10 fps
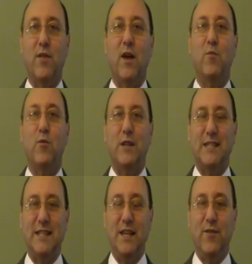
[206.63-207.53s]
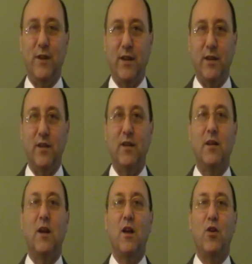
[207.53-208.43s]
them receiving
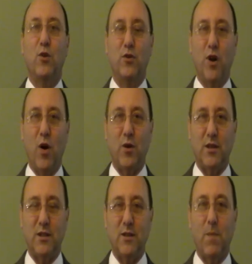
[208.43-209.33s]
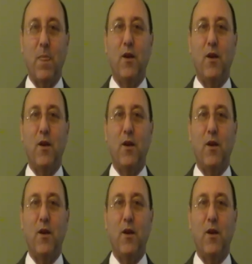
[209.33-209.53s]
your notice.